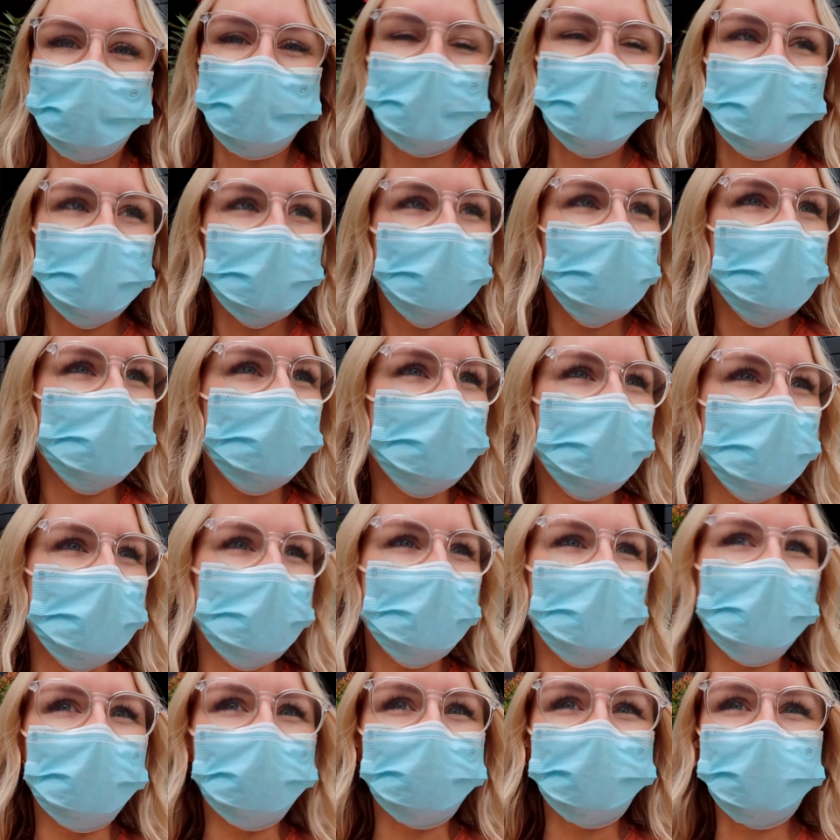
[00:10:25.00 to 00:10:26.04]
We're gonna head there
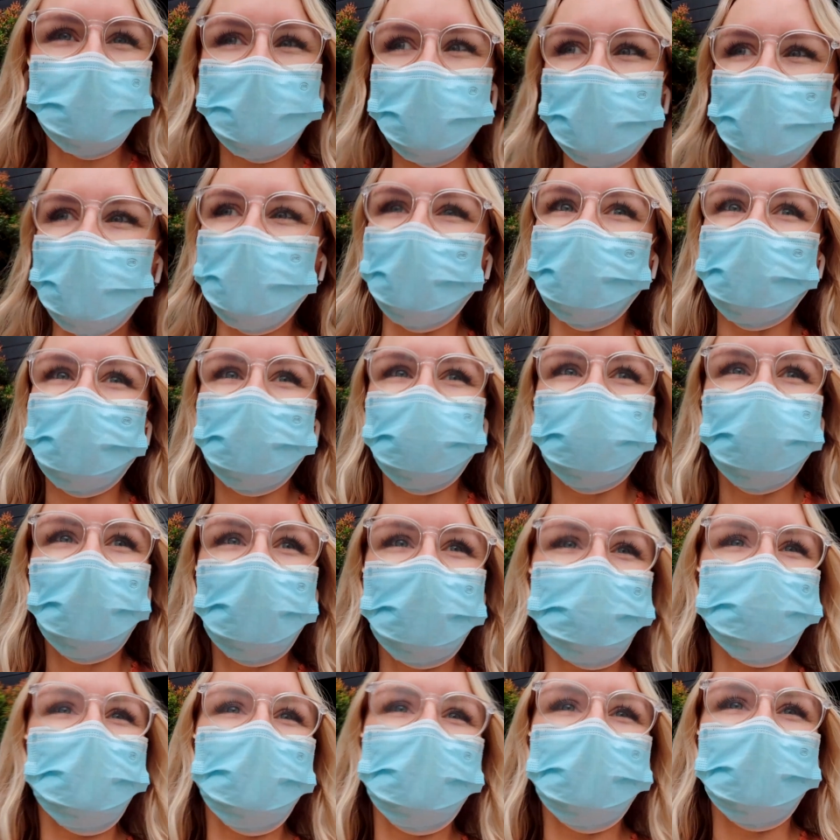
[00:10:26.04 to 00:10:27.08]
now and check it out. Oh,
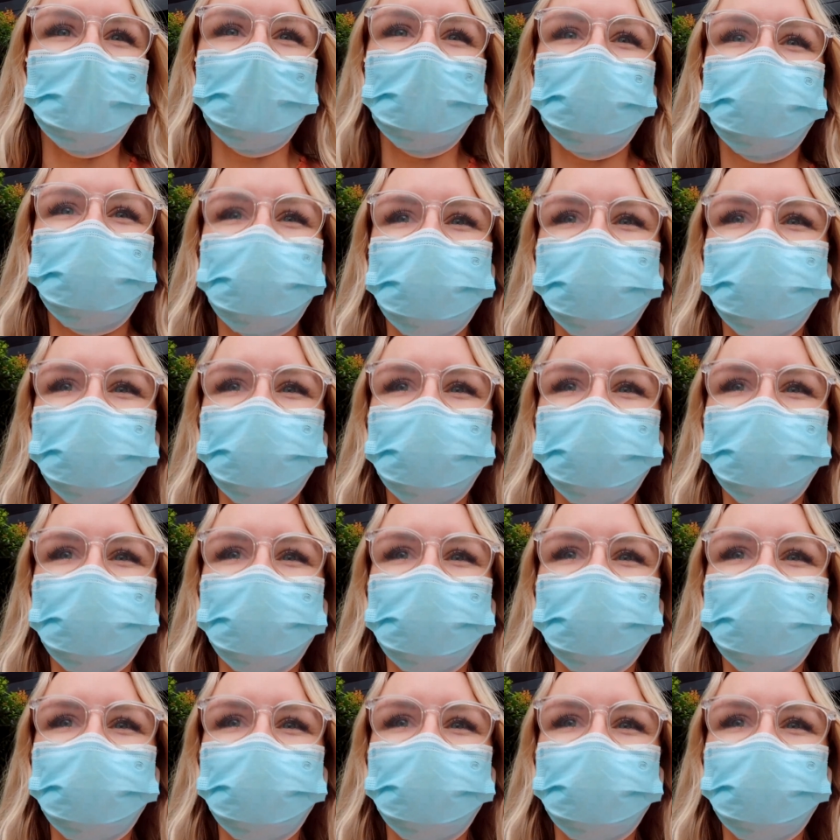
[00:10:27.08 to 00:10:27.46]
it's right there.